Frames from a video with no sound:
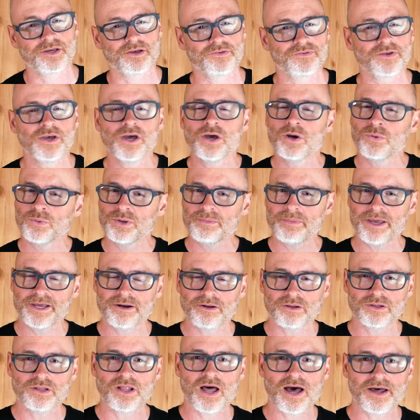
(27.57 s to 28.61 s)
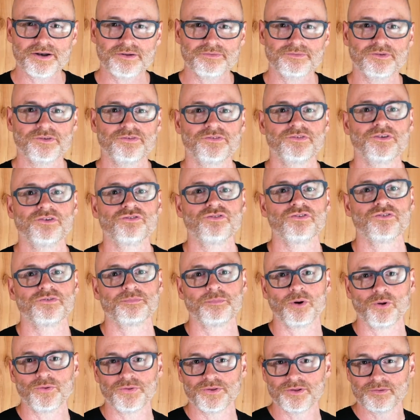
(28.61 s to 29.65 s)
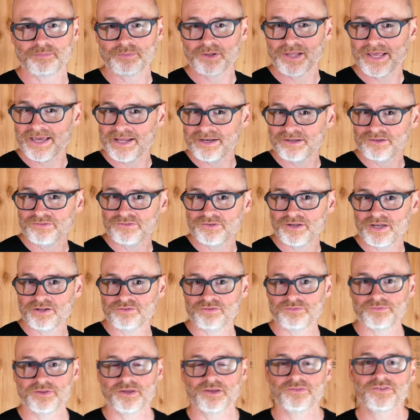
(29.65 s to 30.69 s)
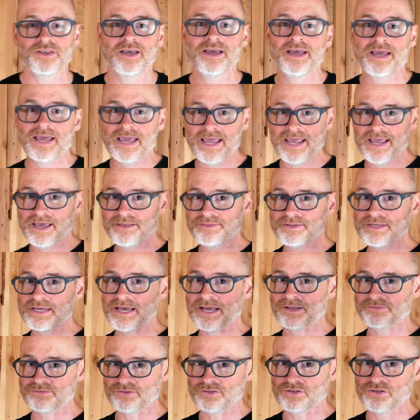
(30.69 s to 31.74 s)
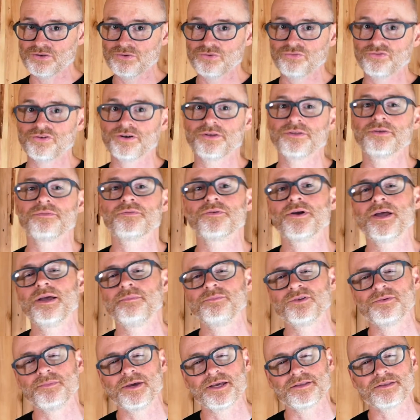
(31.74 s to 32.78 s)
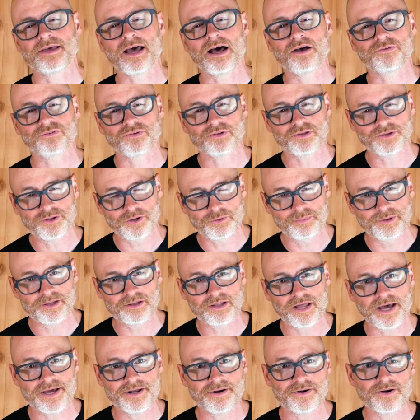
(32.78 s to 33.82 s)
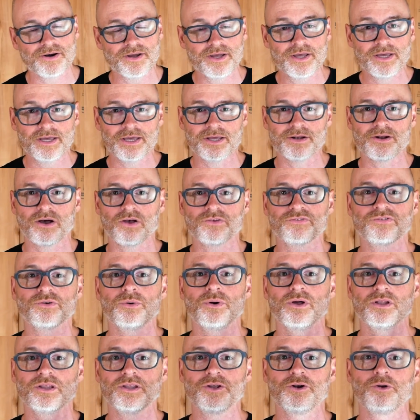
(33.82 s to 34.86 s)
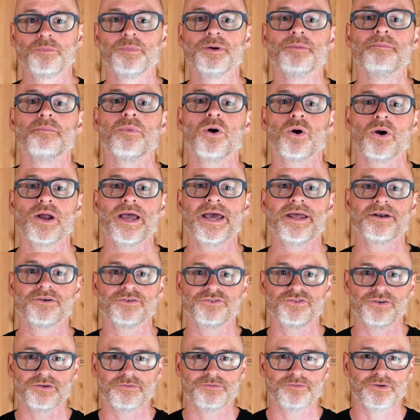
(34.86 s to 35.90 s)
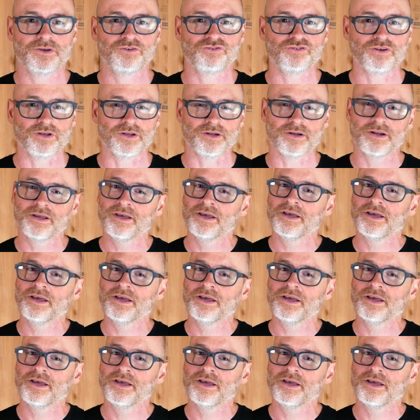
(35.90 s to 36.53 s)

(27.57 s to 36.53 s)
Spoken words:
because we made a lot of decisions both in the planning stage of this and the execution of the frame to make the house a little bit lighter and also a little bit more energy efficient.